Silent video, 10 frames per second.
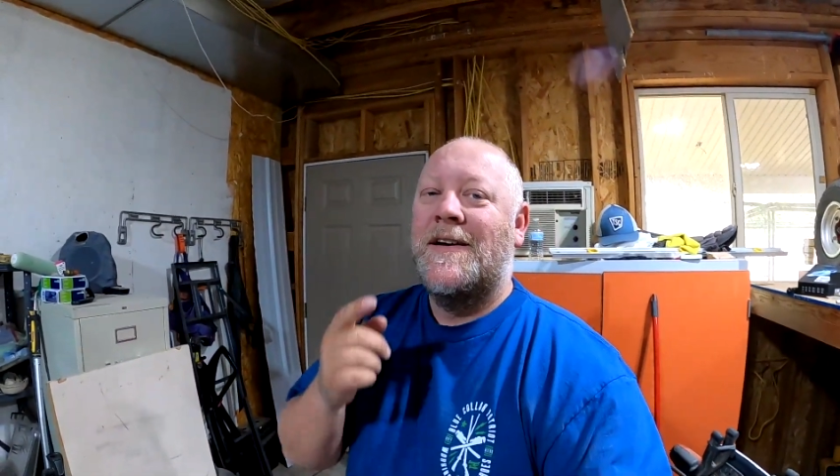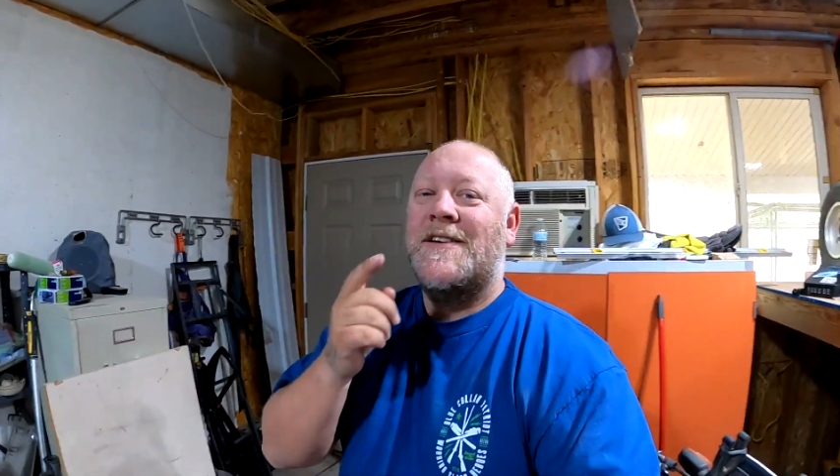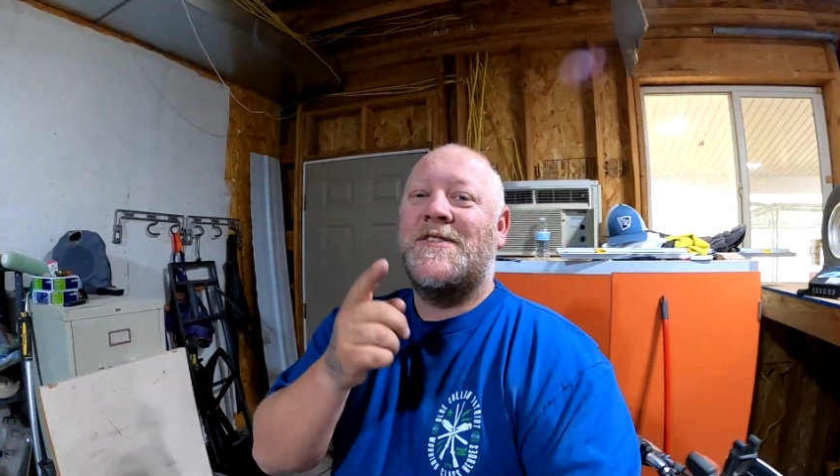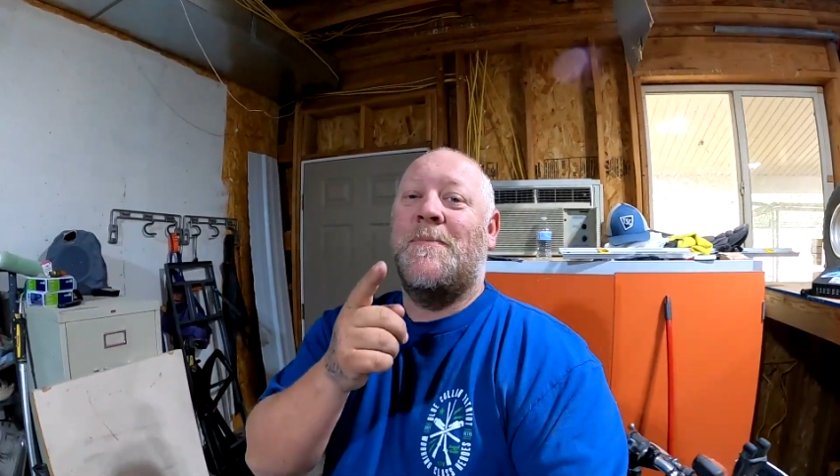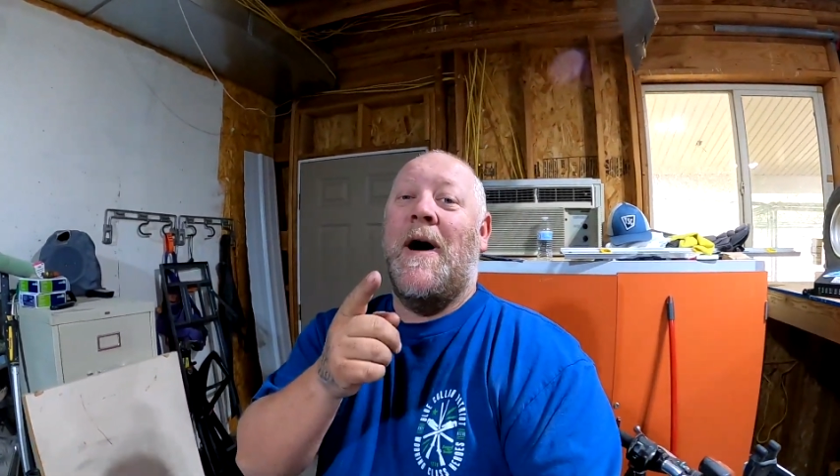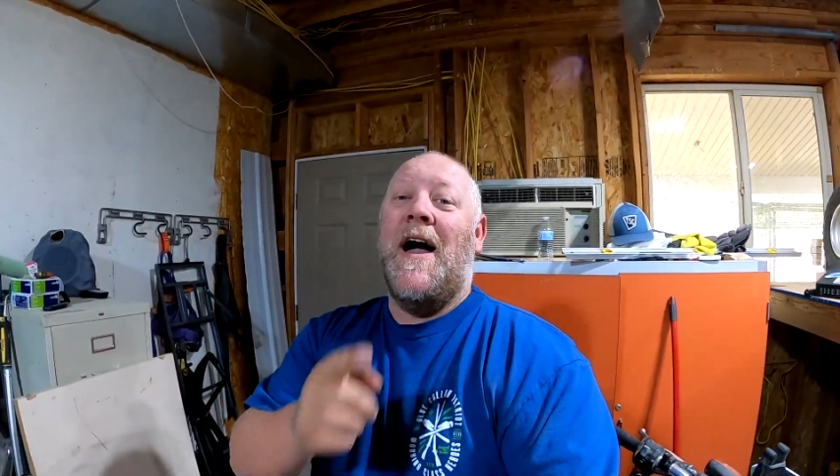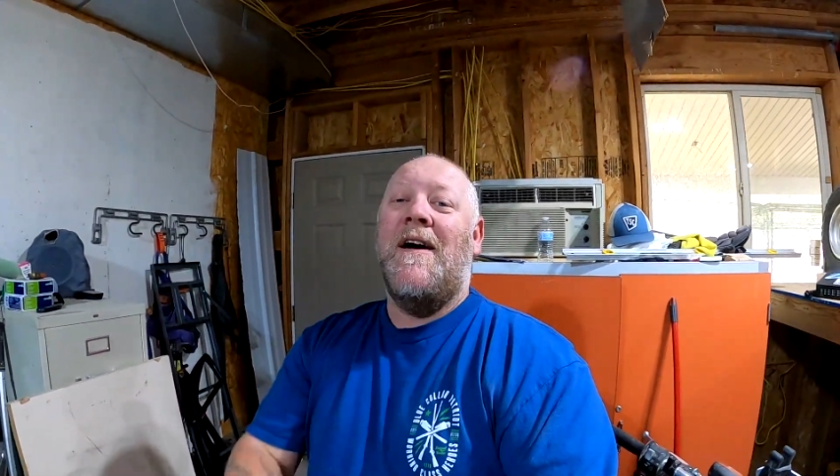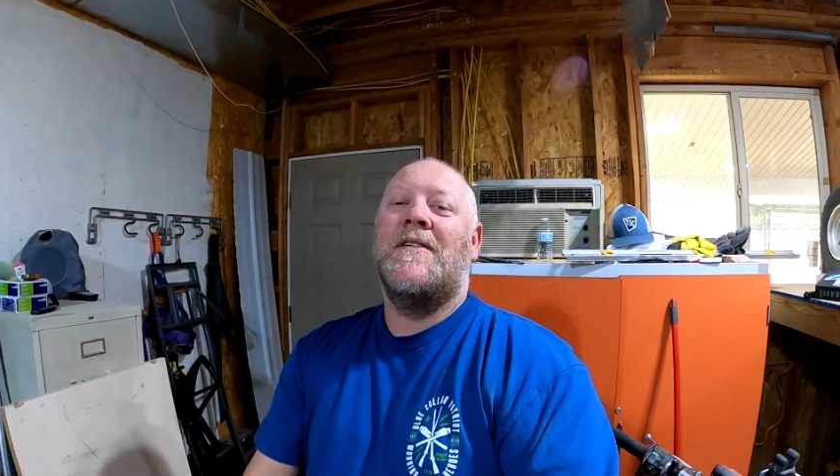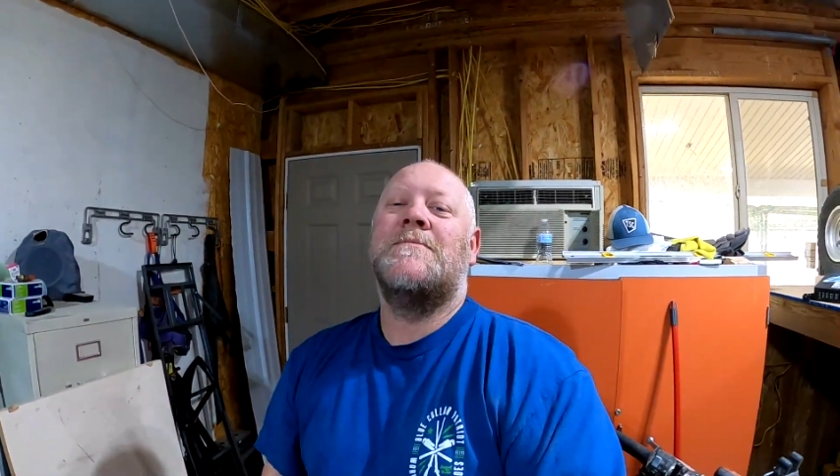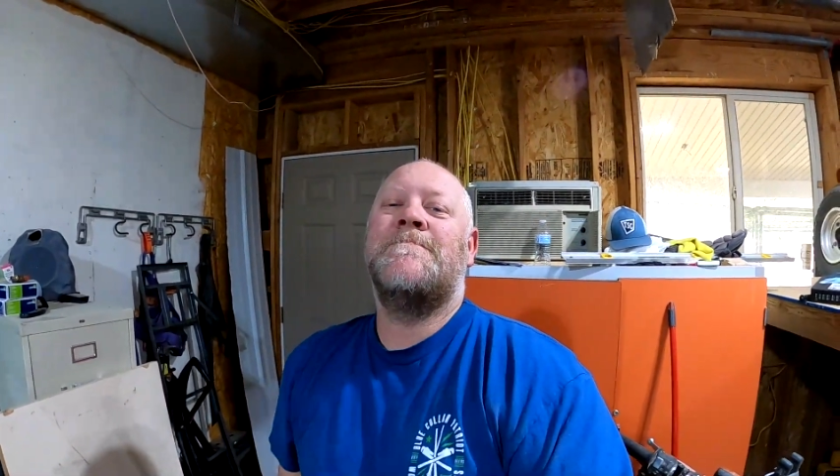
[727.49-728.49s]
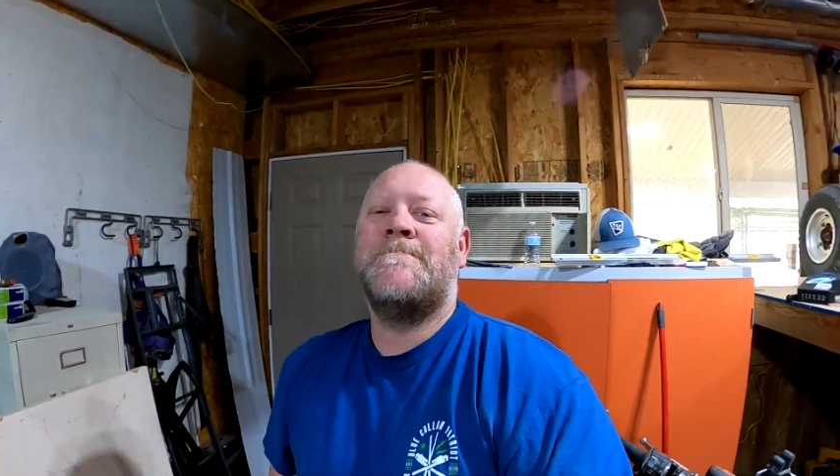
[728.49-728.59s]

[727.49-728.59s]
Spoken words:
smile.